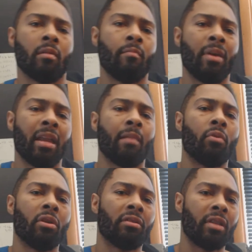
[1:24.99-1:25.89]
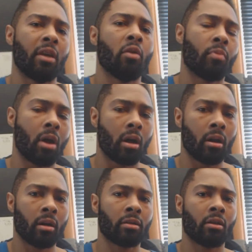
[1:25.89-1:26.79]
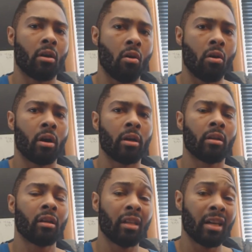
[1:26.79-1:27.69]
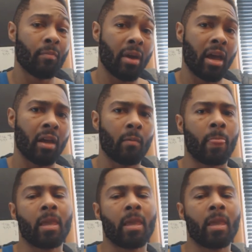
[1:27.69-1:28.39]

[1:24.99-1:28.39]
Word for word: being able to sell products on ClickBank.